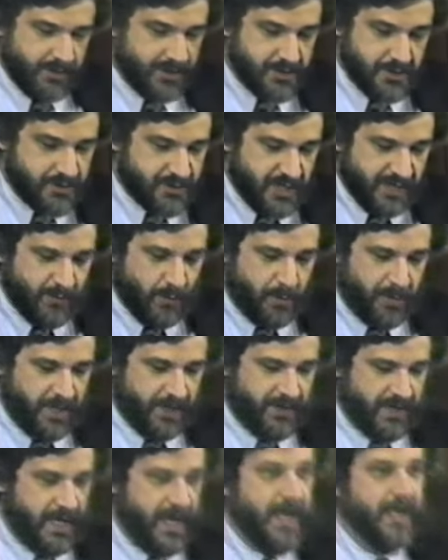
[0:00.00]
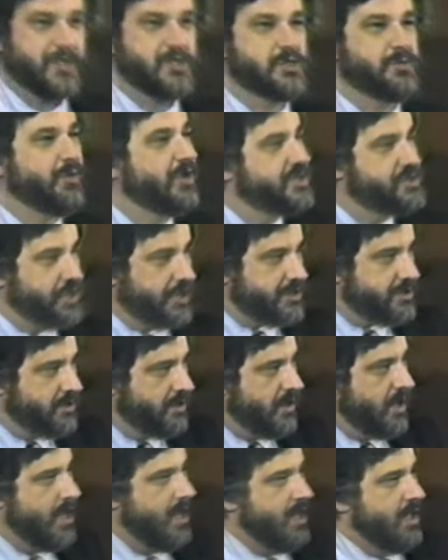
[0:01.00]
This has never been the explicit
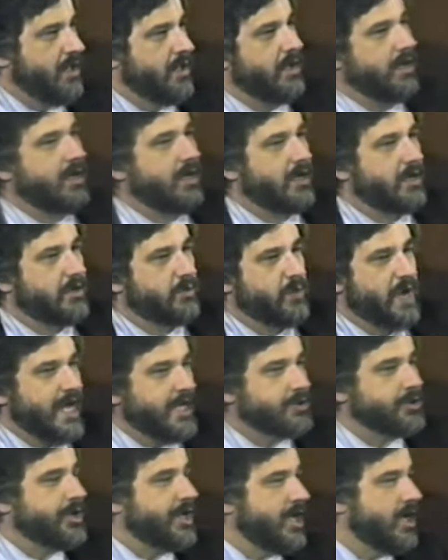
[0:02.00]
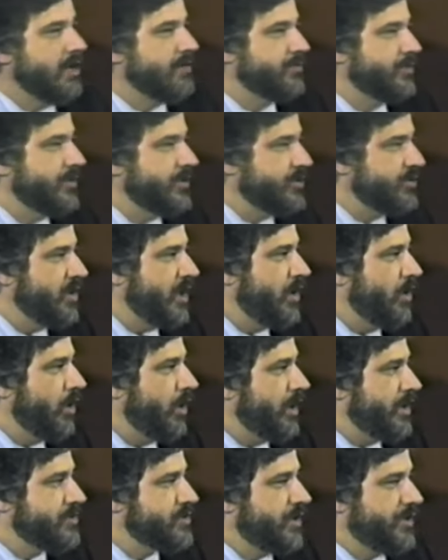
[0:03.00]
uh, rationale for the drug
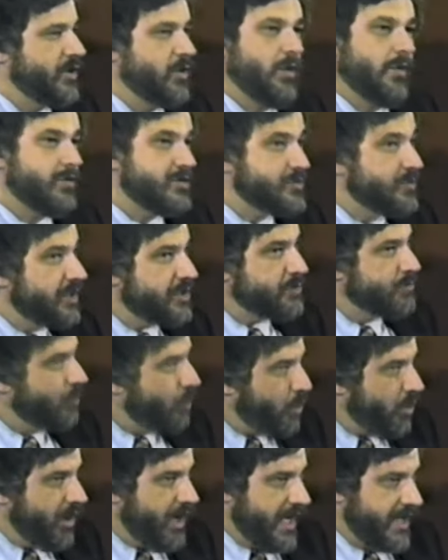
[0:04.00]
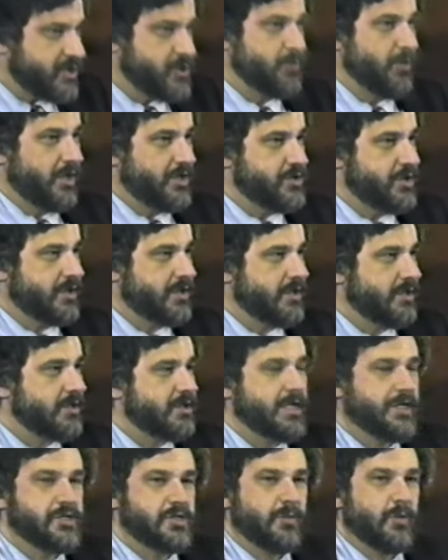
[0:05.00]
laws, although it was much more explicit in the
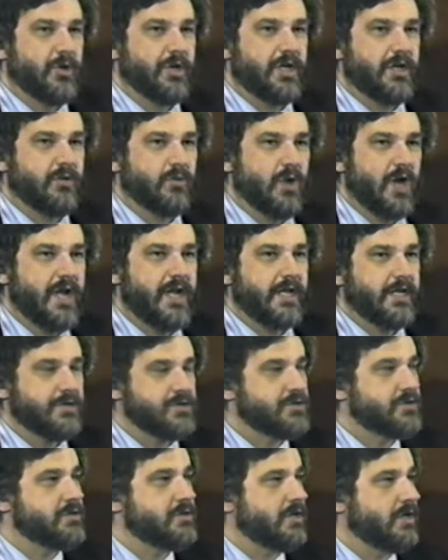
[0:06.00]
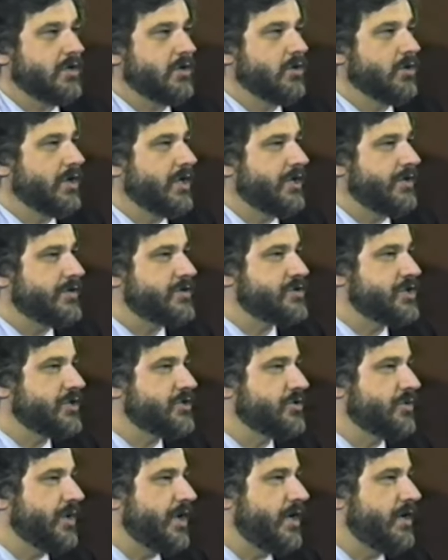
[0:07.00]
testimony and writings uh, early in the
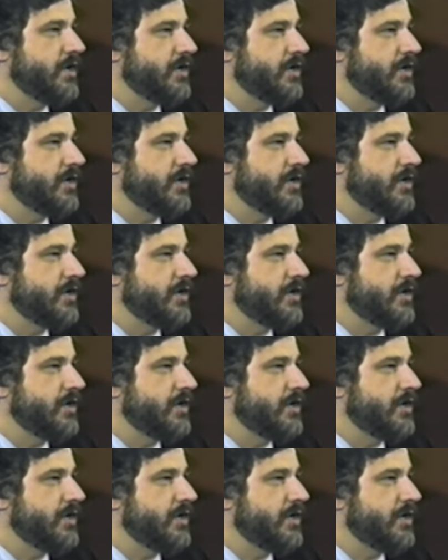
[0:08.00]
century